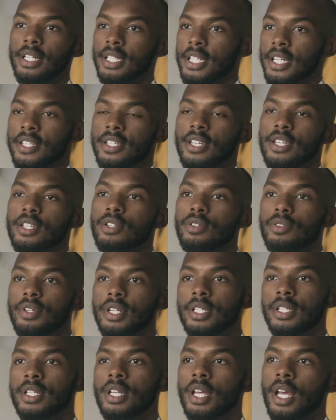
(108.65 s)
and
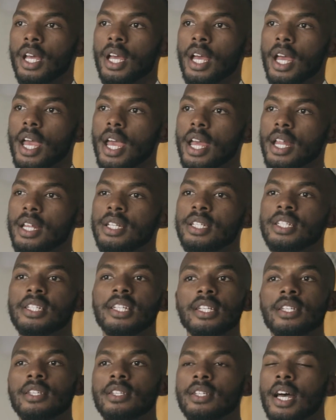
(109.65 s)
accessories. And
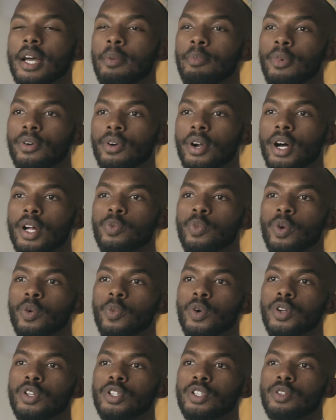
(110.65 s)
this time around, we
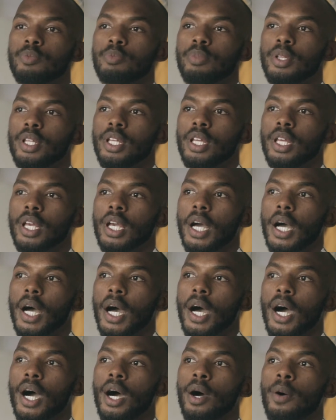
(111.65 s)
want to be
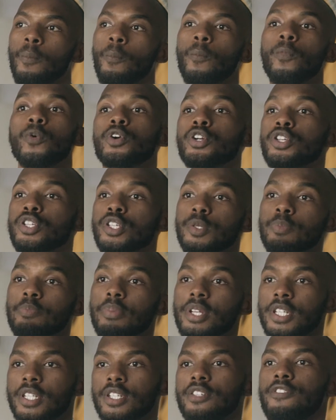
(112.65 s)
more
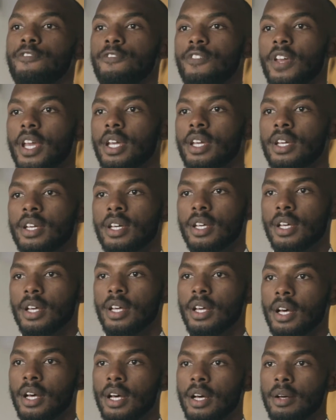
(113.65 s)
specific
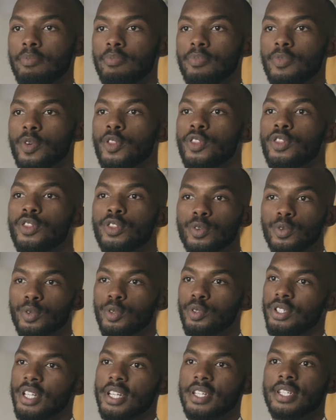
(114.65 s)
through